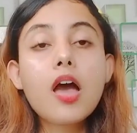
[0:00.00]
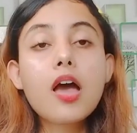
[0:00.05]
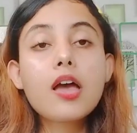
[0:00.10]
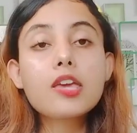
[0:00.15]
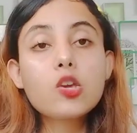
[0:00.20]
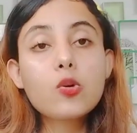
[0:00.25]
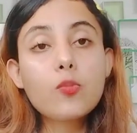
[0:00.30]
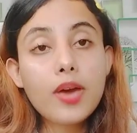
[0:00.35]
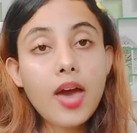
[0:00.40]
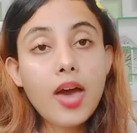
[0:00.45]

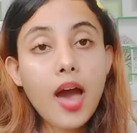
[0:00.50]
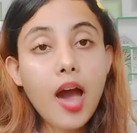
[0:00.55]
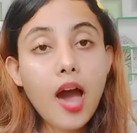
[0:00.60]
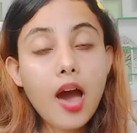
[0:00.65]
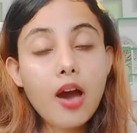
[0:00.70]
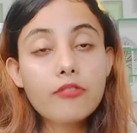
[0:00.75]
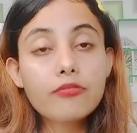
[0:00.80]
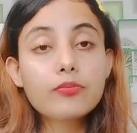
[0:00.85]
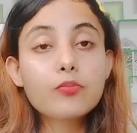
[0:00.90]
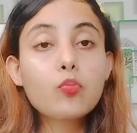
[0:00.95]
You may
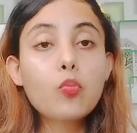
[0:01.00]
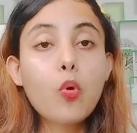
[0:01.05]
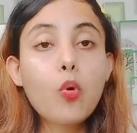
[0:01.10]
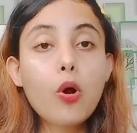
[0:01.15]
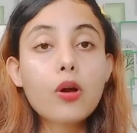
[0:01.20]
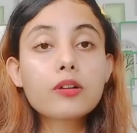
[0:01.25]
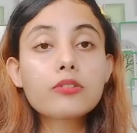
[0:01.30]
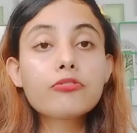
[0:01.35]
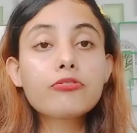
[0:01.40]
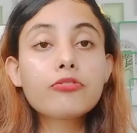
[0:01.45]
have
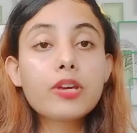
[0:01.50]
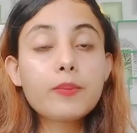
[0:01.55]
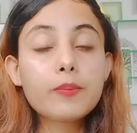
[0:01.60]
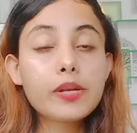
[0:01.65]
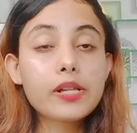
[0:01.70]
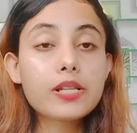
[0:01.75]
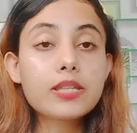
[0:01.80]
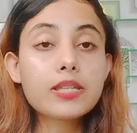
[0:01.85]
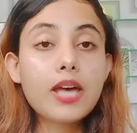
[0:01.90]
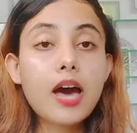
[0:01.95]
more
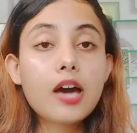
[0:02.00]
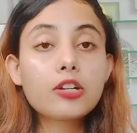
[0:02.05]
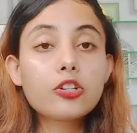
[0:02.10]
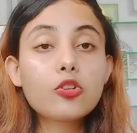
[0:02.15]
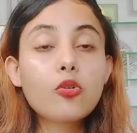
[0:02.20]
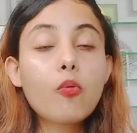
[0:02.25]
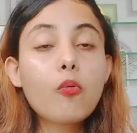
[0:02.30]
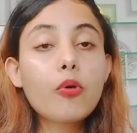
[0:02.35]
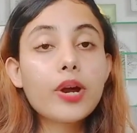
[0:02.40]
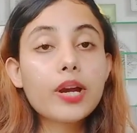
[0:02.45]
females at
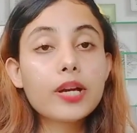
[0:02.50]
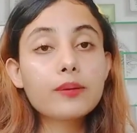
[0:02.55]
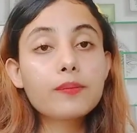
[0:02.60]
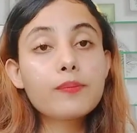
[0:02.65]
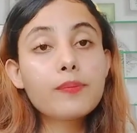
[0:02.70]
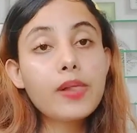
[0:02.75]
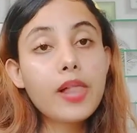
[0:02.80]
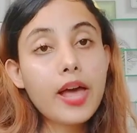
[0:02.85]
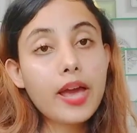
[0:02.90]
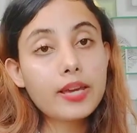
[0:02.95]
your
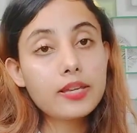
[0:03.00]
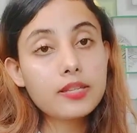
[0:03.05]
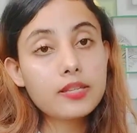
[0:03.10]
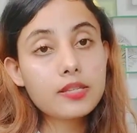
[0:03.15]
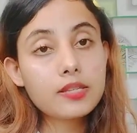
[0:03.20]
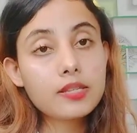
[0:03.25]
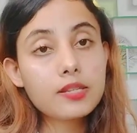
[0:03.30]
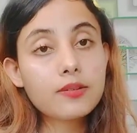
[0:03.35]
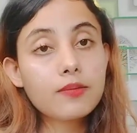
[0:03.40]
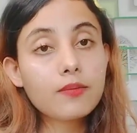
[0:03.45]

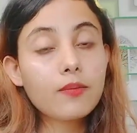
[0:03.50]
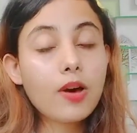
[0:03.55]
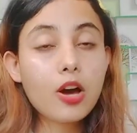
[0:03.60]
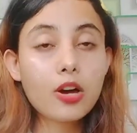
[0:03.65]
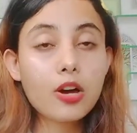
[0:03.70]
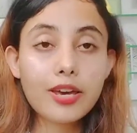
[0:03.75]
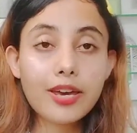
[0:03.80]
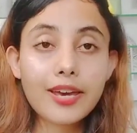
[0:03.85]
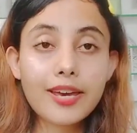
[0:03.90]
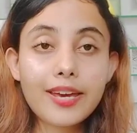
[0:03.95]
workplace.
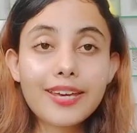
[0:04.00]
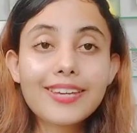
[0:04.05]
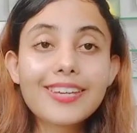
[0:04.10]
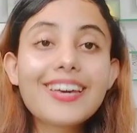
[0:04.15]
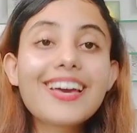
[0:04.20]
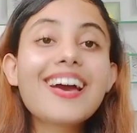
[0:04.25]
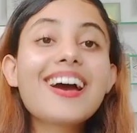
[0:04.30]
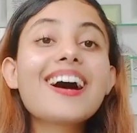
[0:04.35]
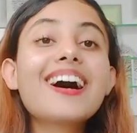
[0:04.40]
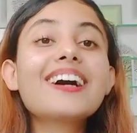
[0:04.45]
Okay,
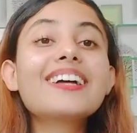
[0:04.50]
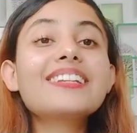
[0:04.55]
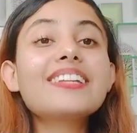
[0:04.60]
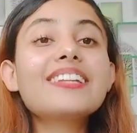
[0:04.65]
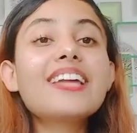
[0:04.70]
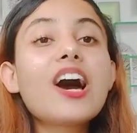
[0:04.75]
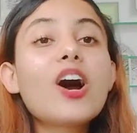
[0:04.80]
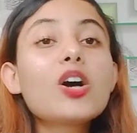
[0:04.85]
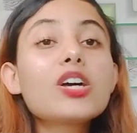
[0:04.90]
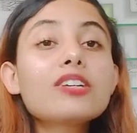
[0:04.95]

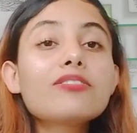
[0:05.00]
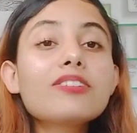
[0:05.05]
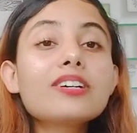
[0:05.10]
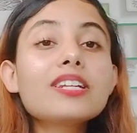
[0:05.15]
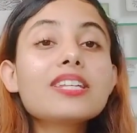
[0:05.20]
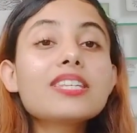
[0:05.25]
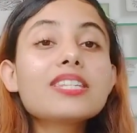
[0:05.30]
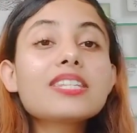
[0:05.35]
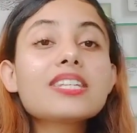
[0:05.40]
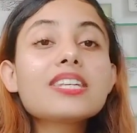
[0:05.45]
now if it
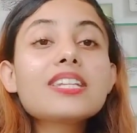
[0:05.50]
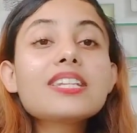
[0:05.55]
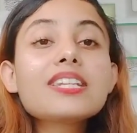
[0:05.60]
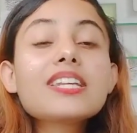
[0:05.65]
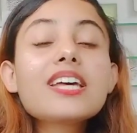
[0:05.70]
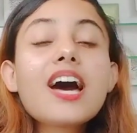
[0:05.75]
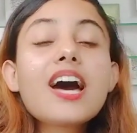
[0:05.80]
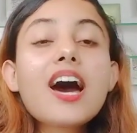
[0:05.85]
is in